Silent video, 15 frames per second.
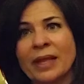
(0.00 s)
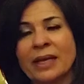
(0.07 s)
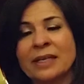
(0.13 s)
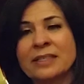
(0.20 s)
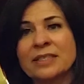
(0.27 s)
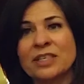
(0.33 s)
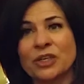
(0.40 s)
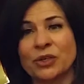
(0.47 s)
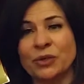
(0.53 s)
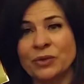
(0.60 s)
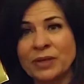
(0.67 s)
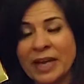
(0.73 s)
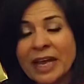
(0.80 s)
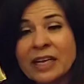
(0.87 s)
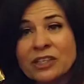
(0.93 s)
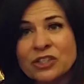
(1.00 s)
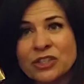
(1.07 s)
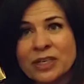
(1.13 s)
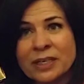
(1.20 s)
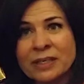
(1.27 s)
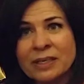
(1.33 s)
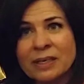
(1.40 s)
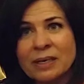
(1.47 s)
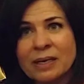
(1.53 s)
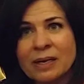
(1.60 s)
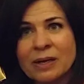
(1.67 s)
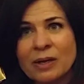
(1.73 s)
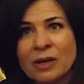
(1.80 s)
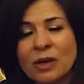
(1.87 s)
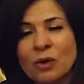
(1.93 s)
it's a connection
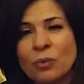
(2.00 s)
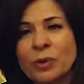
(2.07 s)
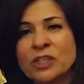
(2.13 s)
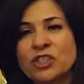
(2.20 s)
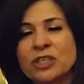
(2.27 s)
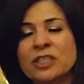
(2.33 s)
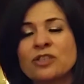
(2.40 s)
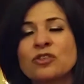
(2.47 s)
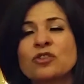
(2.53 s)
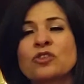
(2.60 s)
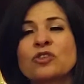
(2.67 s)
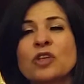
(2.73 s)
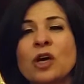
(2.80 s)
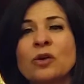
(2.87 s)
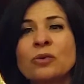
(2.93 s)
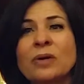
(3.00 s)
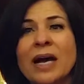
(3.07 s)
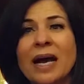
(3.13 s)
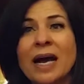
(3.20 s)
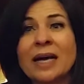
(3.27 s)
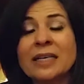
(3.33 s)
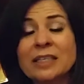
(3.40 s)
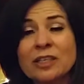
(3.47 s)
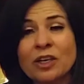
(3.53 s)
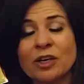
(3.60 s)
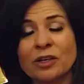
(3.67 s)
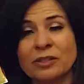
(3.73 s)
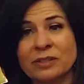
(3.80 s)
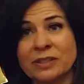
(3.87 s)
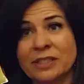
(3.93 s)
which is so
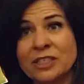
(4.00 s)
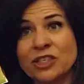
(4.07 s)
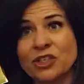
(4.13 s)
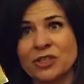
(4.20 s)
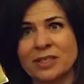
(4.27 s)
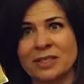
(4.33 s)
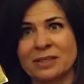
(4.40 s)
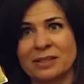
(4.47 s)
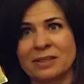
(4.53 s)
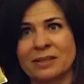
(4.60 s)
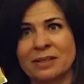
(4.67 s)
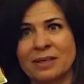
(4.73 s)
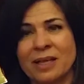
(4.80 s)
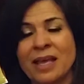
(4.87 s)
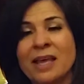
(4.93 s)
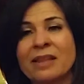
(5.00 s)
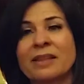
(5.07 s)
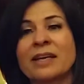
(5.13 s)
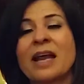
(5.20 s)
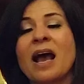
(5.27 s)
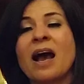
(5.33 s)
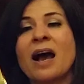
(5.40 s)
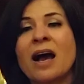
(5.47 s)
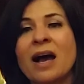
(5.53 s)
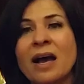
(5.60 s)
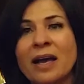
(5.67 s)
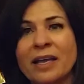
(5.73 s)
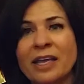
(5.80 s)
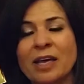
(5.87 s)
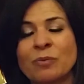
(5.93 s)
unconditional that
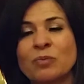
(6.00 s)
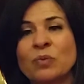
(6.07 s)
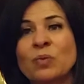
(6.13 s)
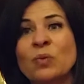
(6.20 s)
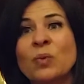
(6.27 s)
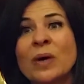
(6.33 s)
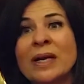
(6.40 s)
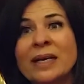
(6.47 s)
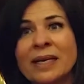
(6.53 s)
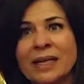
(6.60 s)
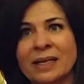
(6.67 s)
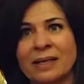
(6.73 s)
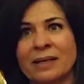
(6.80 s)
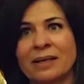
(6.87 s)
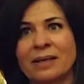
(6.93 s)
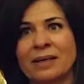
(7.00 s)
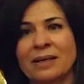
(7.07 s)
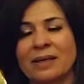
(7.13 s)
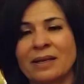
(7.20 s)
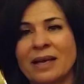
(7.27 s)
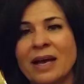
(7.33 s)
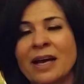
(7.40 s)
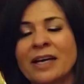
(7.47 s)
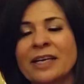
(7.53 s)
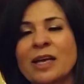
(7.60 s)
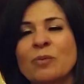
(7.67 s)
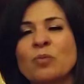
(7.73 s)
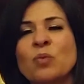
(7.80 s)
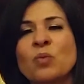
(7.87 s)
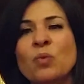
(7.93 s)
I am willing
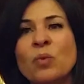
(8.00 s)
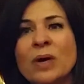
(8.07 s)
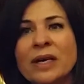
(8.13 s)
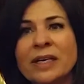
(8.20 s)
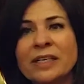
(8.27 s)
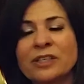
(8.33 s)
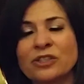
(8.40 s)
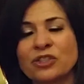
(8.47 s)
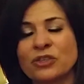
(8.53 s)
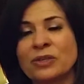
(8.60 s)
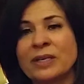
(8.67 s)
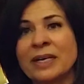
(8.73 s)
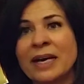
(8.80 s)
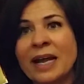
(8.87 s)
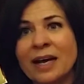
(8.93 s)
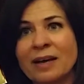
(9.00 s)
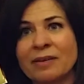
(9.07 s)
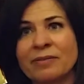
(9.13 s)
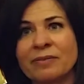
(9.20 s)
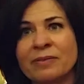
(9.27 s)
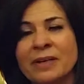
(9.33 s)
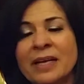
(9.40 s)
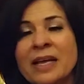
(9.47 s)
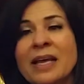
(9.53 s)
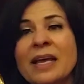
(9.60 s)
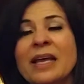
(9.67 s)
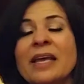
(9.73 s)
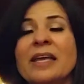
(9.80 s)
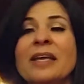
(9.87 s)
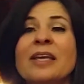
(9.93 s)
to love
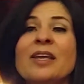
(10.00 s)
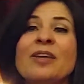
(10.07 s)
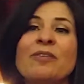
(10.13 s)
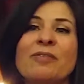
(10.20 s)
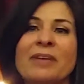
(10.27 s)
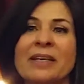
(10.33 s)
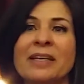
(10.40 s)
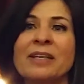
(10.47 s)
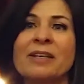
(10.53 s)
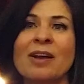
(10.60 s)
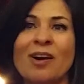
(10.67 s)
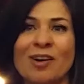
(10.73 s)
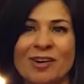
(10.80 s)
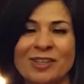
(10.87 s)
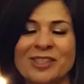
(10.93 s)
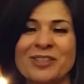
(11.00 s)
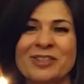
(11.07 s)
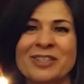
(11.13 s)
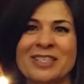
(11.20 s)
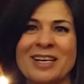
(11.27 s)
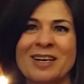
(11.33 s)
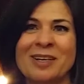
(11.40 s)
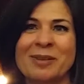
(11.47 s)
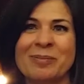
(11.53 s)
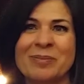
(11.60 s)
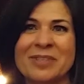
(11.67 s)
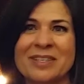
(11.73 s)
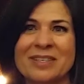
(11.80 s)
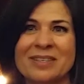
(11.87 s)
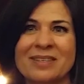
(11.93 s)
even in harder
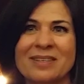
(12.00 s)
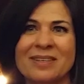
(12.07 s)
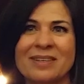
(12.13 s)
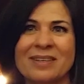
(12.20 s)
times.